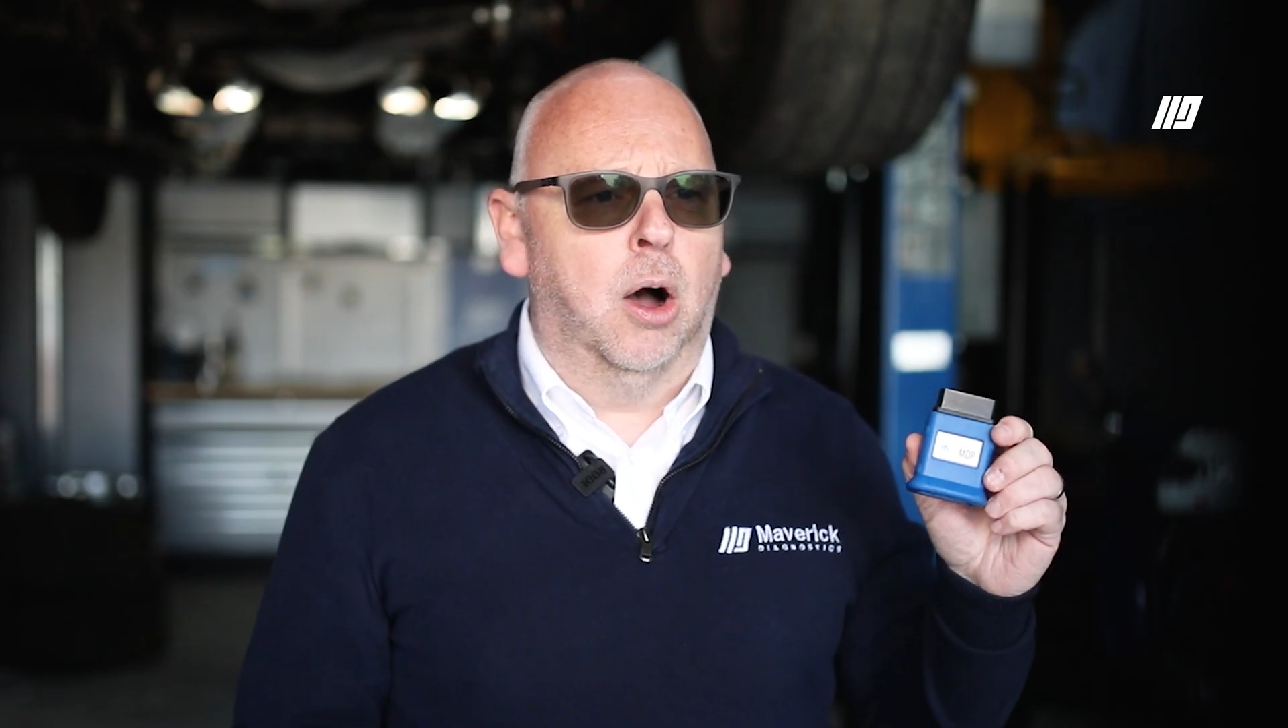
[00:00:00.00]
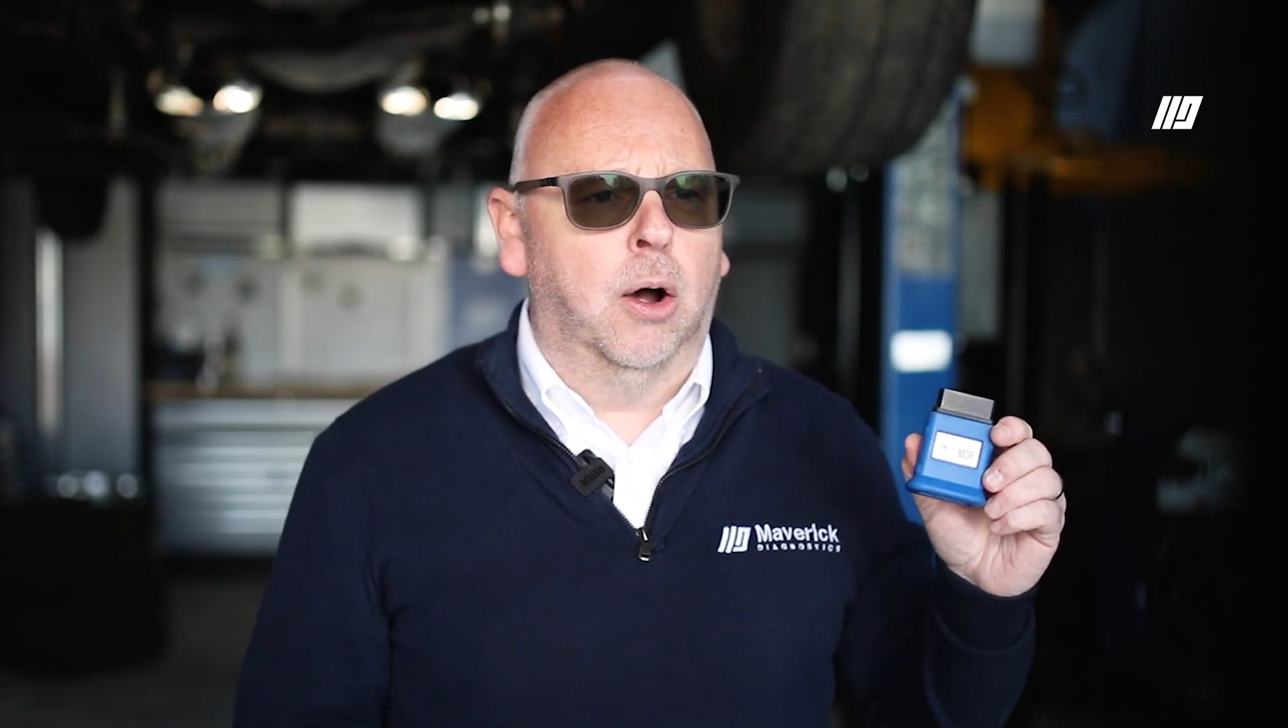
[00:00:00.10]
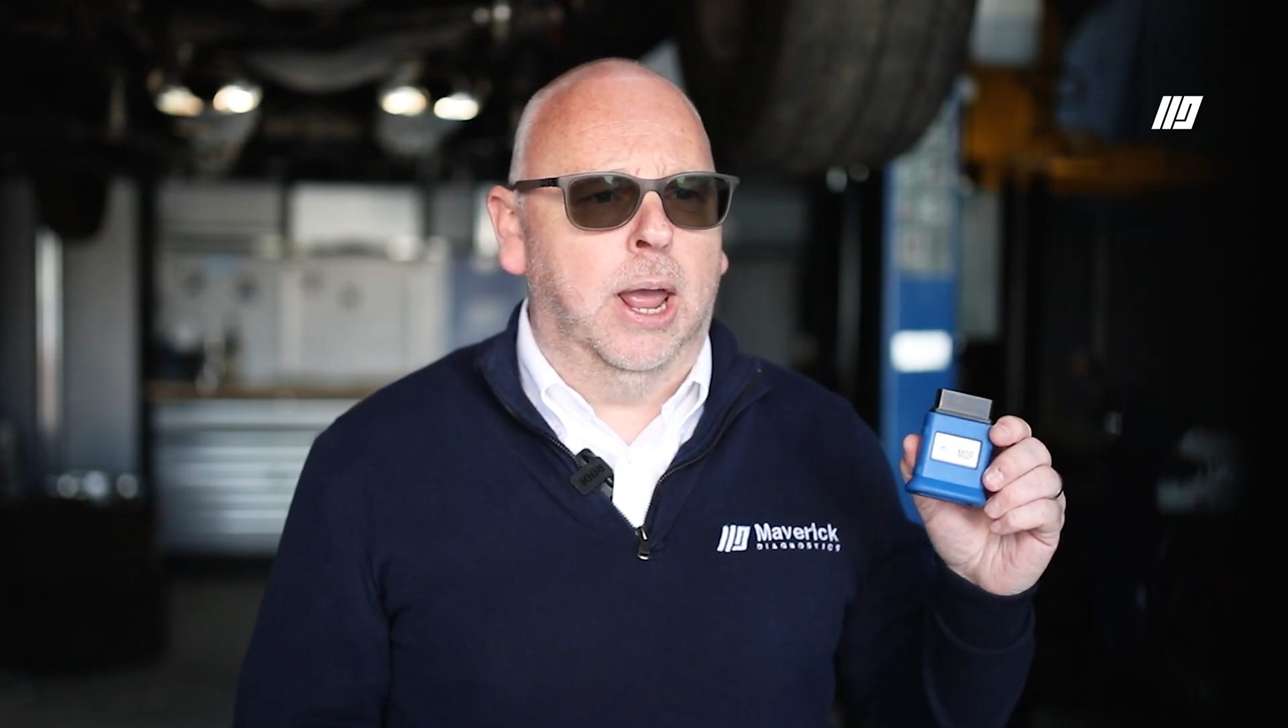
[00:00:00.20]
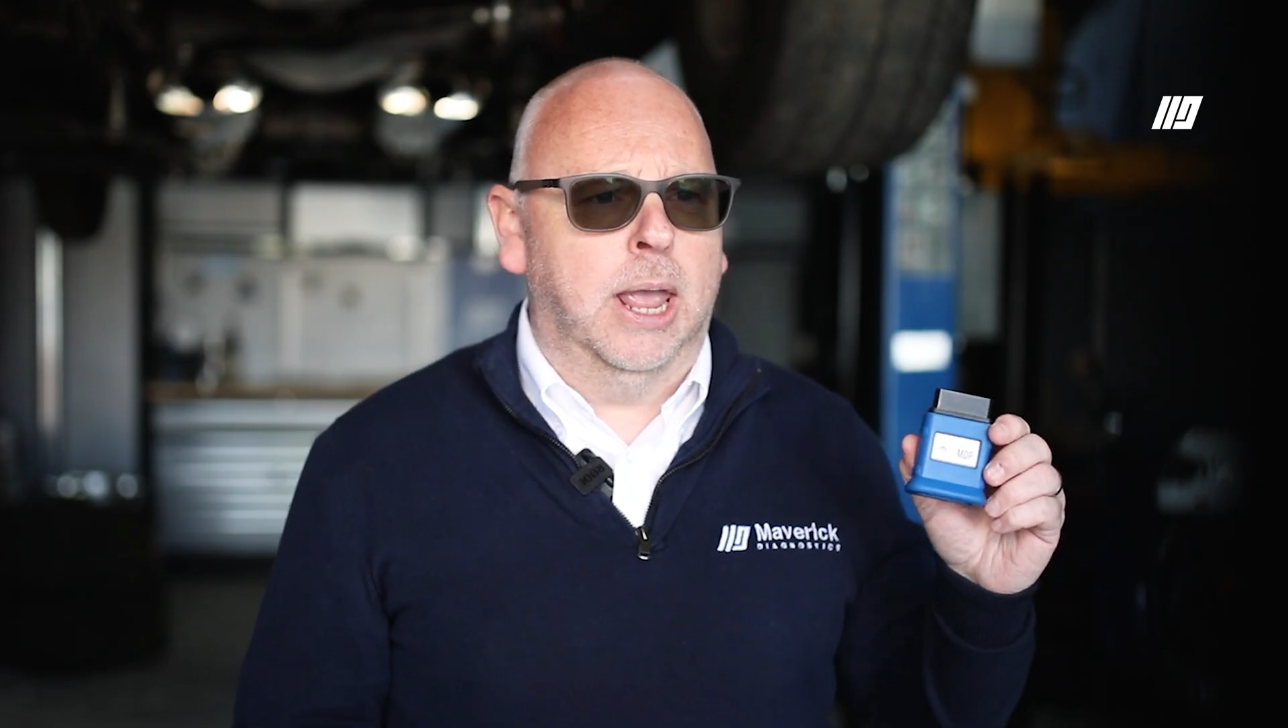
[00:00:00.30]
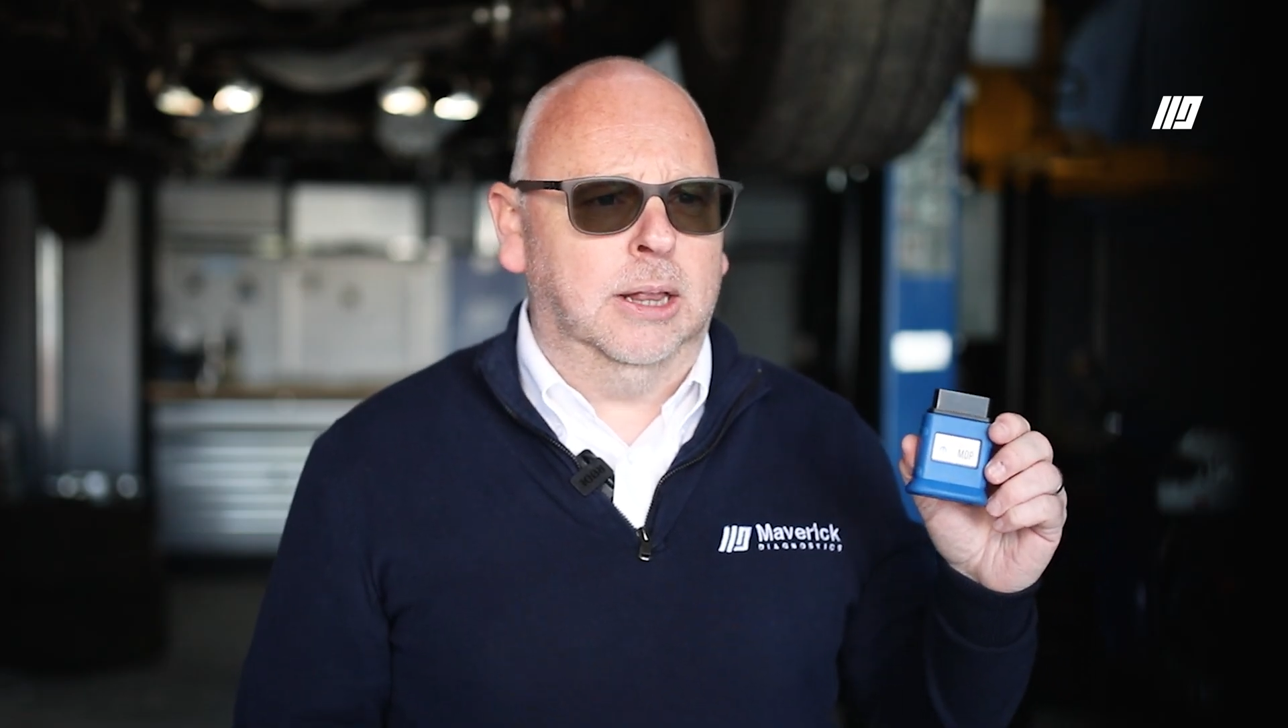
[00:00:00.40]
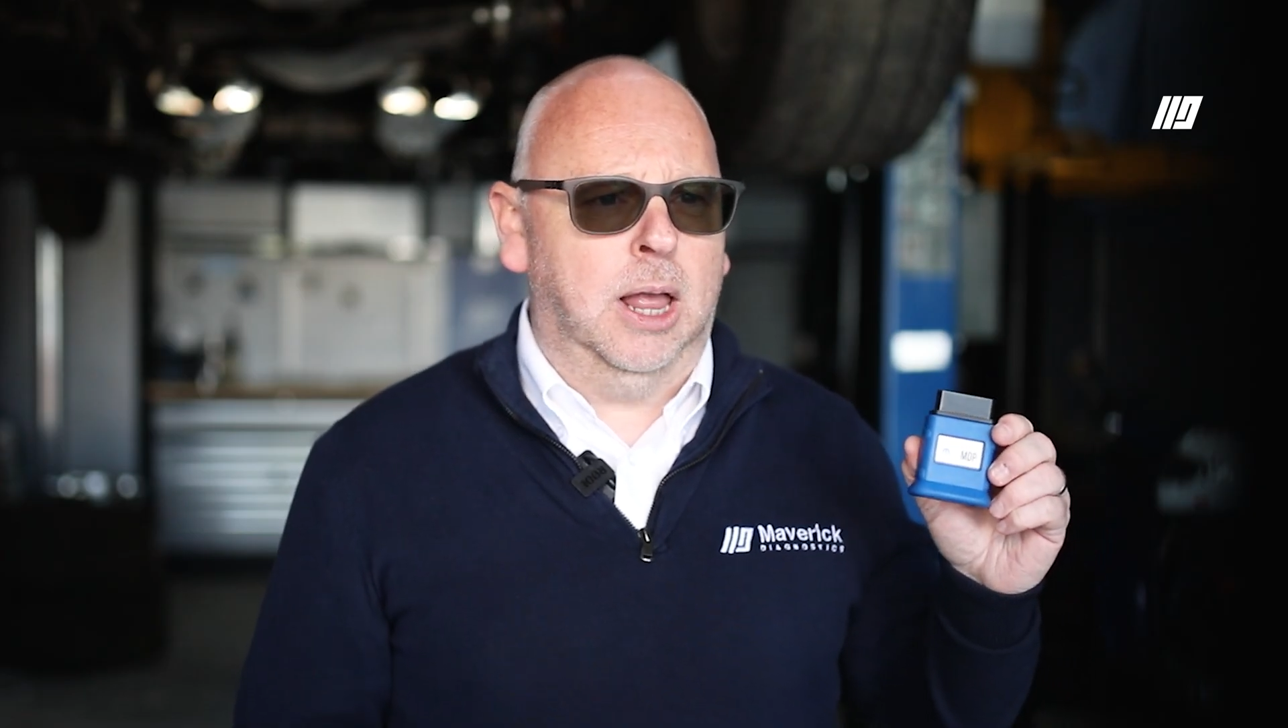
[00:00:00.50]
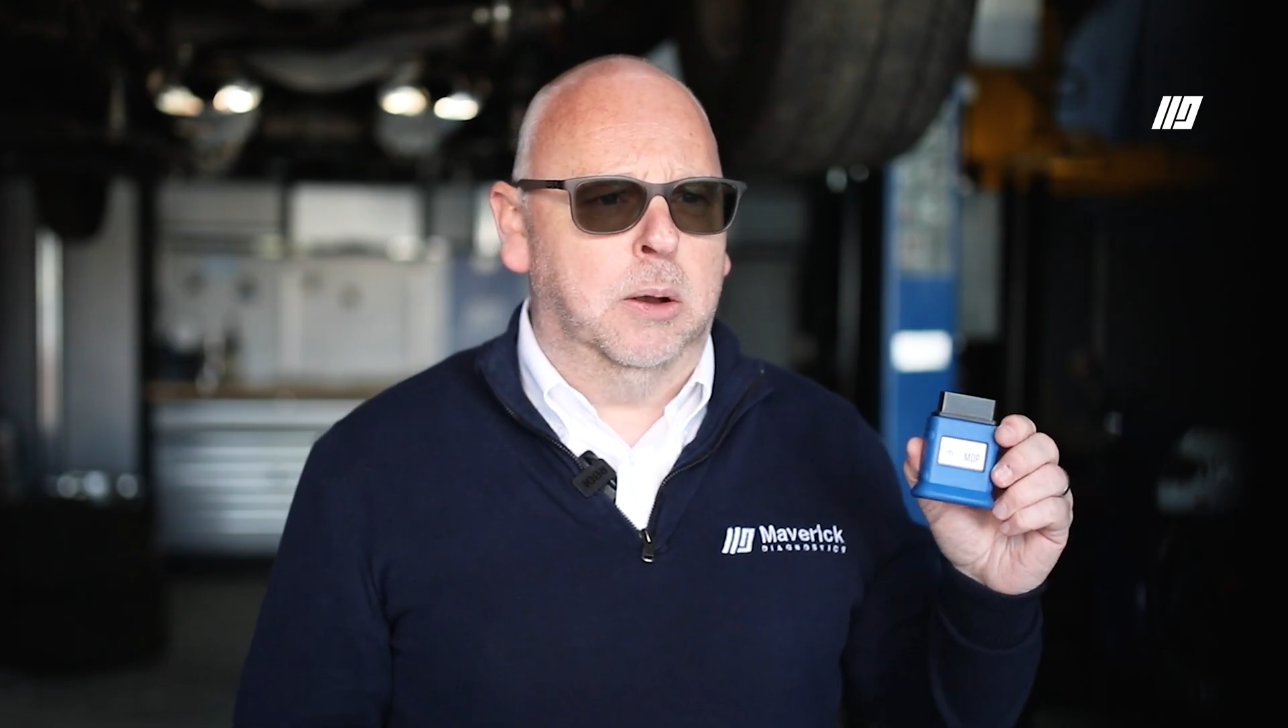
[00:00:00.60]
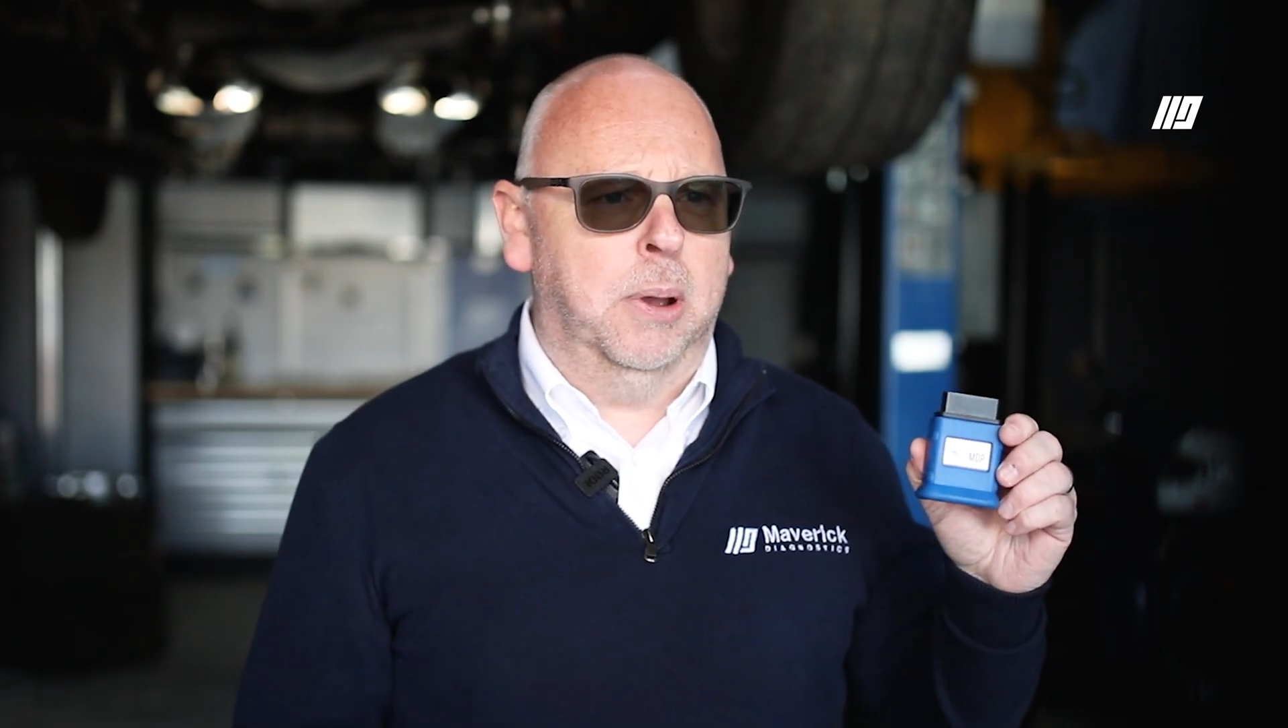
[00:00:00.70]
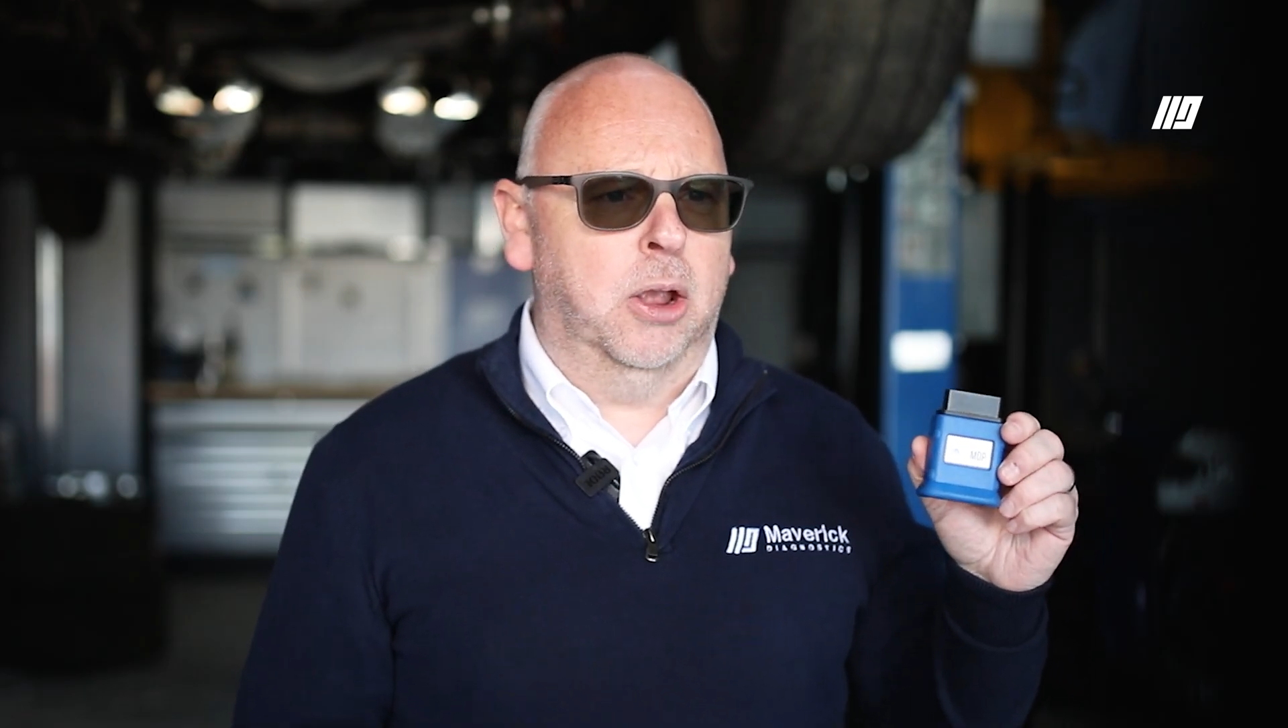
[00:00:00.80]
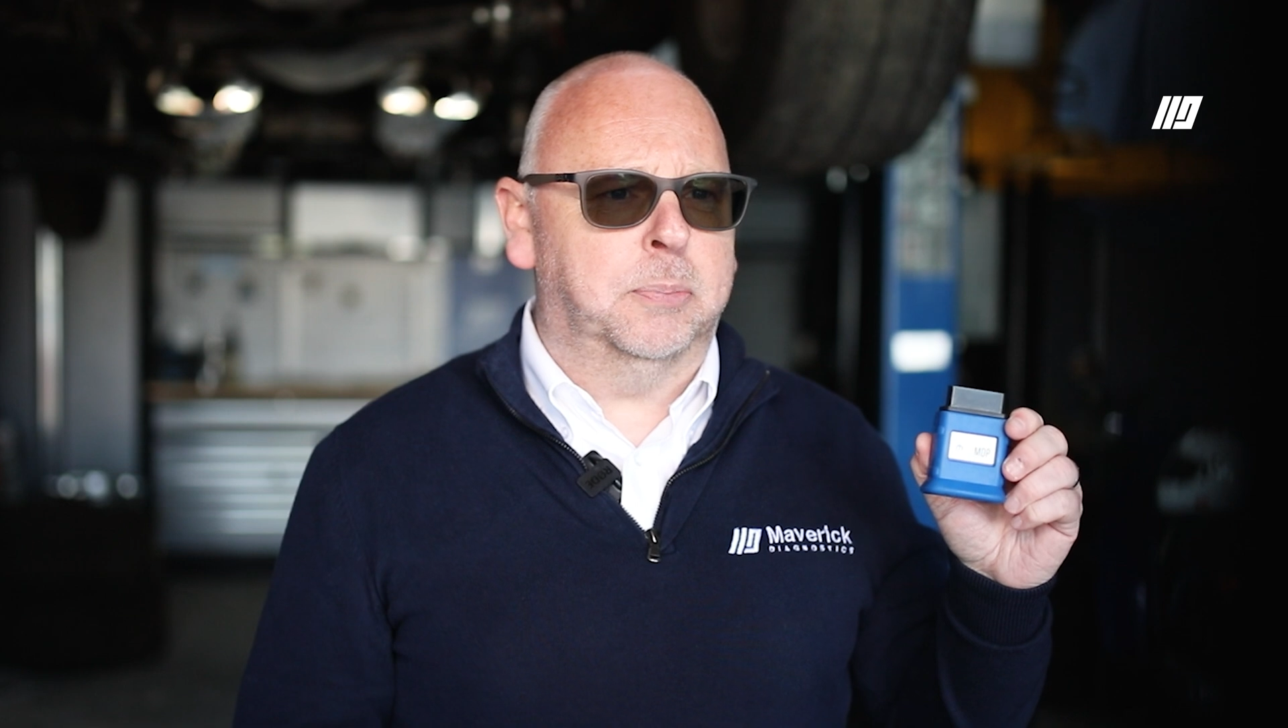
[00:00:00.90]
on a
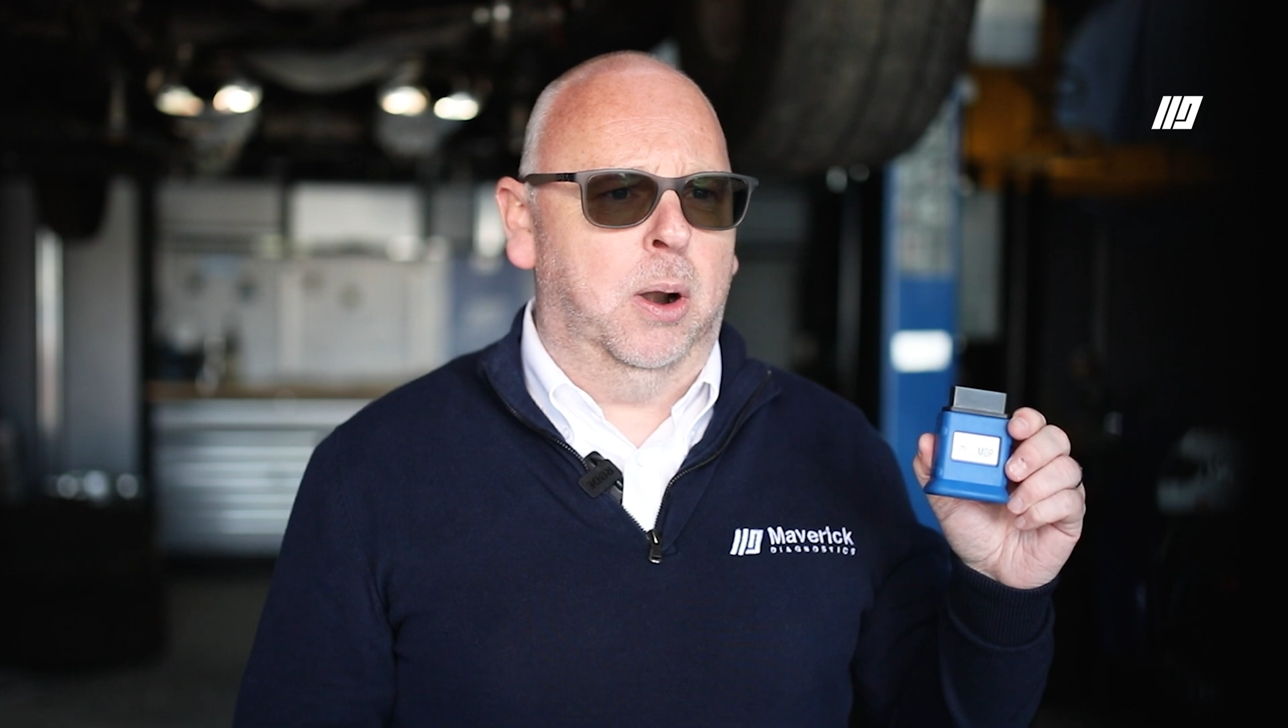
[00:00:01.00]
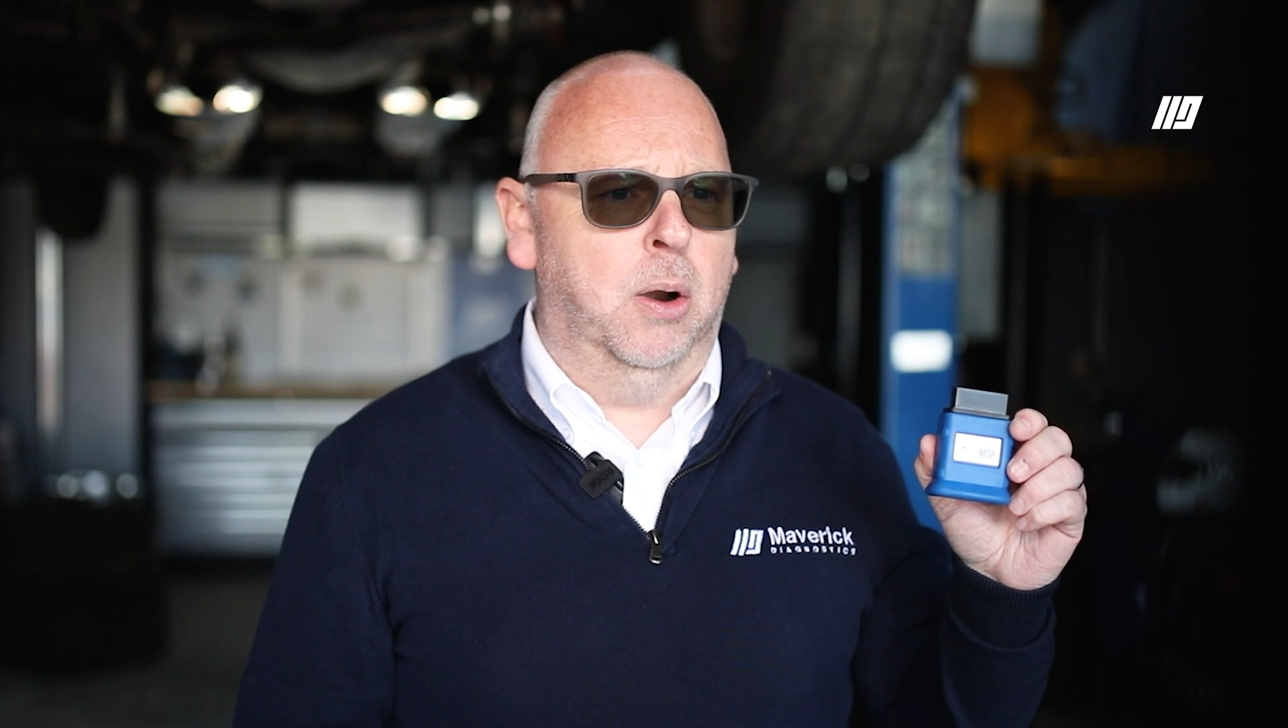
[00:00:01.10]
cloud-based